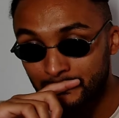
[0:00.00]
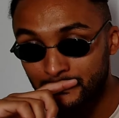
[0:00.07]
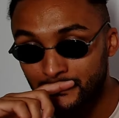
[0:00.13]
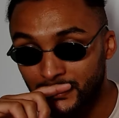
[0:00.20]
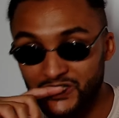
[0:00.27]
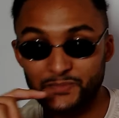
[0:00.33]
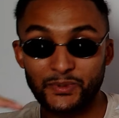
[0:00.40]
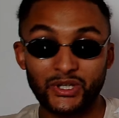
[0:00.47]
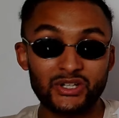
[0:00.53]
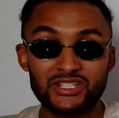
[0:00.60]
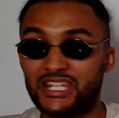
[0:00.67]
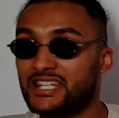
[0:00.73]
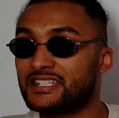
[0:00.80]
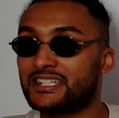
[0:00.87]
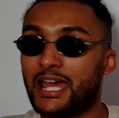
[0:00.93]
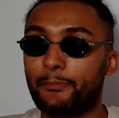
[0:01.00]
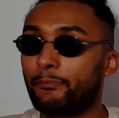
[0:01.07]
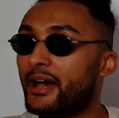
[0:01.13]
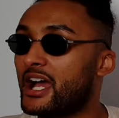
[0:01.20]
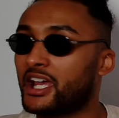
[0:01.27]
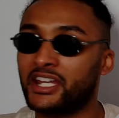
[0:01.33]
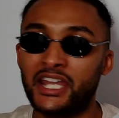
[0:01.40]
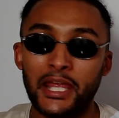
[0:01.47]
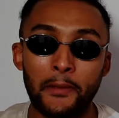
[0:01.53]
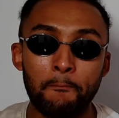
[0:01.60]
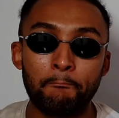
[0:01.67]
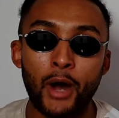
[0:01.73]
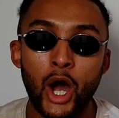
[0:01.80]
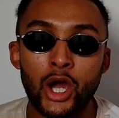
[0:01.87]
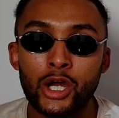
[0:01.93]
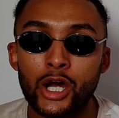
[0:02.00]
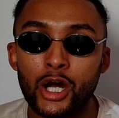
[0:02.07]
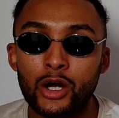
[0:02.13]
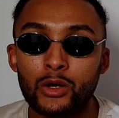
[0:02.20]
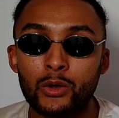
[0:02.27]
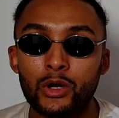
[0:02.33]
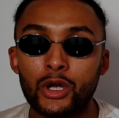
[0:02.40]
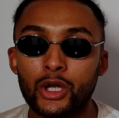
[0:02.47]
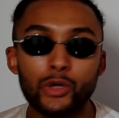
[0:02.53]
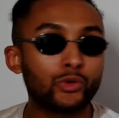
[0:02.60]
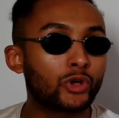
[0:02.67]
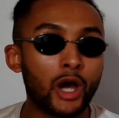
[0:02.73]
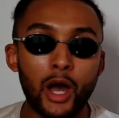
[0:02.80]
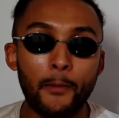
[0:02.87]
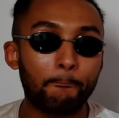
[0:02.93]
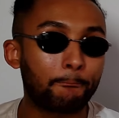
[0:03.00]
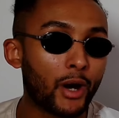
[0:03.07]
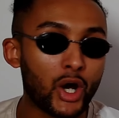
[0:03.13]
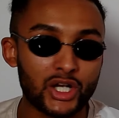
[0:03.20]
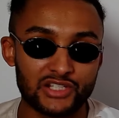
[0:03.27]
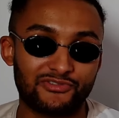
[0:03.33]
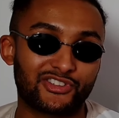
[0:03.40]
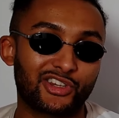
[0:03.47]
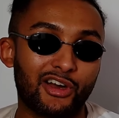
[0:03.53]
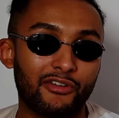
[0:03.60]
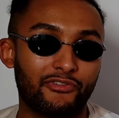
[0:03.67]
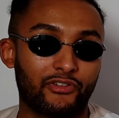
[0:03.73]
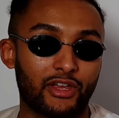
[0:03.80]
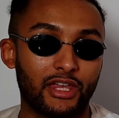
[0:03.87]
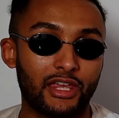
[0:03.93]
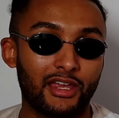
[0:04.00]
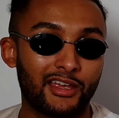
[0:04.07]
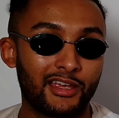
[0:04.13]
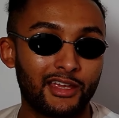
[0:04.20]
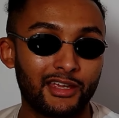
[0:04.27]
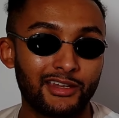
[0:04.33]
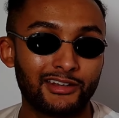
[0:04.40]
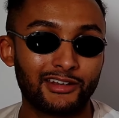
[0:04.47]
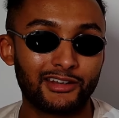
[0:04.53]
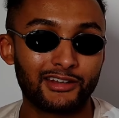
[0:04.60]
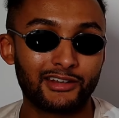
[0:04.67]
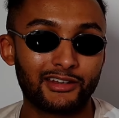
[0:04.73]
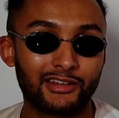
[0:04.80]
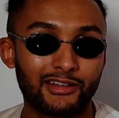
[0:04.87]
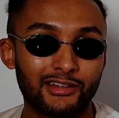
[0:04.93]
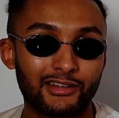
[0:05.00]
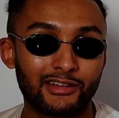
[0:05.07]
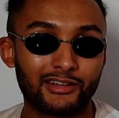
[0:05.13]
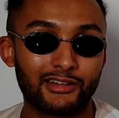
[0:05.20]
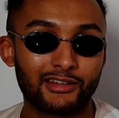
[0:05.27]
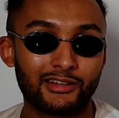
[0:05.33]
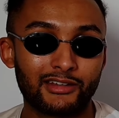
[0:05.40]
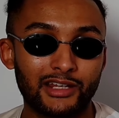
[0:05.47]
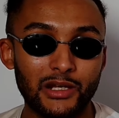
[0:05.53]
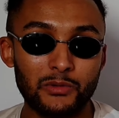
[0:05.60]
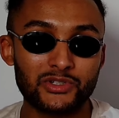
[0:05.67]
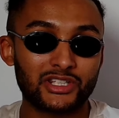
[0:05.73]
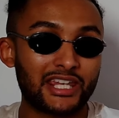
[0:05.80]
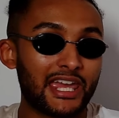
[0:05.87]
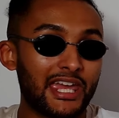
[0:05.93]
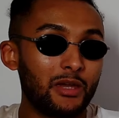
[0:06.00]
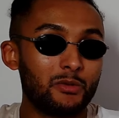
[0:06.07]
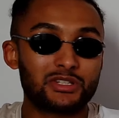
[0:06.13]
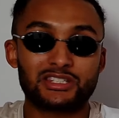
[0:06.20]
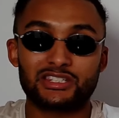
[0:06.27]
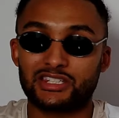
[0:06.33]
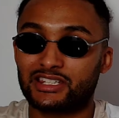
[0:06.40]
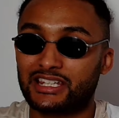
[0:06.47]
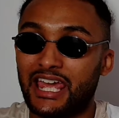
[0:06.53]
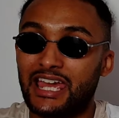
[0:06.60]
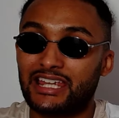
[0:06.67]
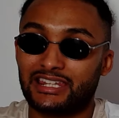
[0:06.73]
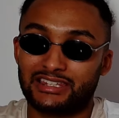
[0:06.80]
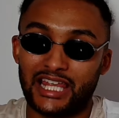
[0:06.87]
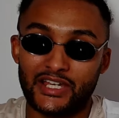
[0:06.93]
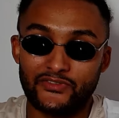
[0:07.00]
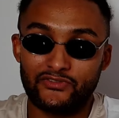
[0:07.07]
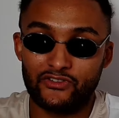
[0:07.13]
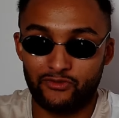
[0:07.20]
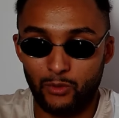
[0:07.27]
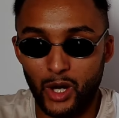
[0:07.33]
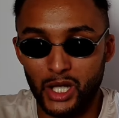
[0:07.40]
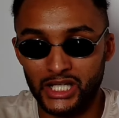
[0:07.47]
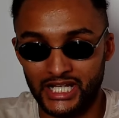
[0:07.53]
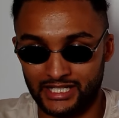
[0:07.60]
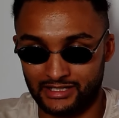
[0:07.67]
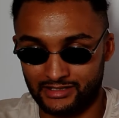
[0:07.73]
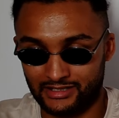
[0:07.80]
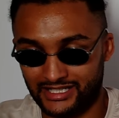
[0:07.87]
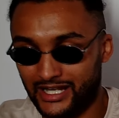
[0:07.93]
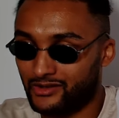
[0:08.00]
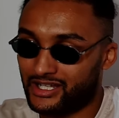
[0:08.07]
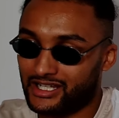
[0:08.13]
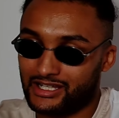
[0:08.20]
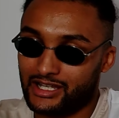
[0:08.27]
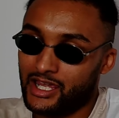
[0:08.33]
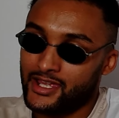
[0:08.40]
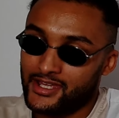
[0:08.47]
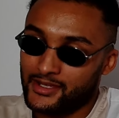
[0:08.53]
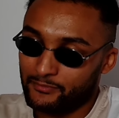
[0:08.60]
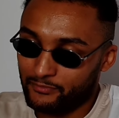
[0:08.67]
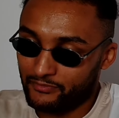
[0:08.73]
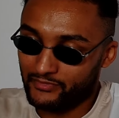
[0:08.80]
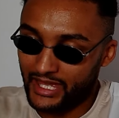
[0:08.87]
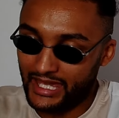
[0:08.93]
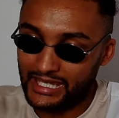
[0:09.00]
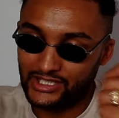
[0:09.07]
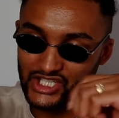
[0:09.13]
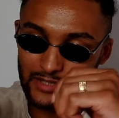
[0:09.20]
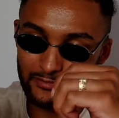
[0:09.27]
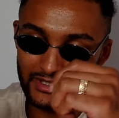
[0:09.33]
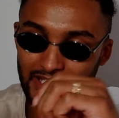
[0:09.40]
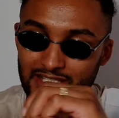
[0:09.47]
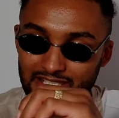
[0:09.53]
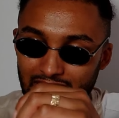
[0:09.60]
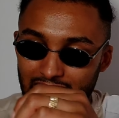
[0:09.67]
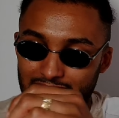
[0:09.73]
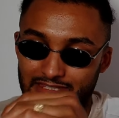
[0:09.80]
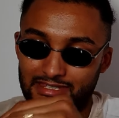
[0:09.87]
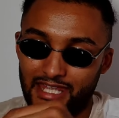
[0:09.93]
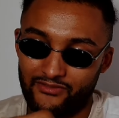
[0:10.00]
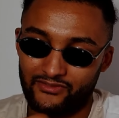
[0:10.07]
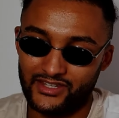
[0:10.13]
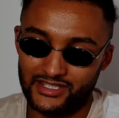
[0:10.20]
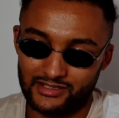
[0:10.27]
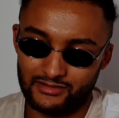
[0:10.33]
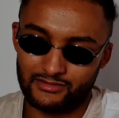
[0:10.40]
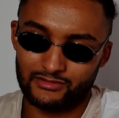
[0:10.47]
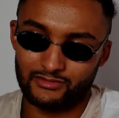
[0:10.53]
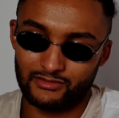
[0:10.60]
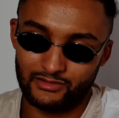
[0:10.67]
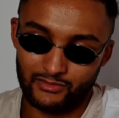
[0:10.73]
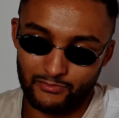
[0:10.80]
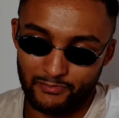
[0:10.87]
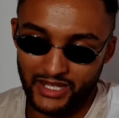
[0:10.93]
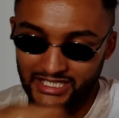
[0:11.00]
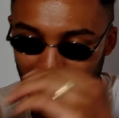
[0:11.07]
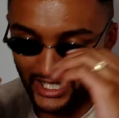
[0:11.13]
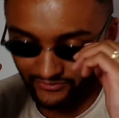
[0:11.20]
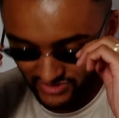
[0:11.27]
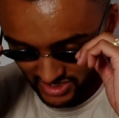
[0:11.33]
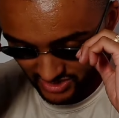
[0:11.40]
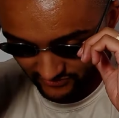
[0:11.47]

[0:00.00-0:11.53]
Just because he stepped back and hit him Bongo, who can't box for toffee, he was scared to death of Wallin. Now, AJ being scared to death isn't Ben Davison's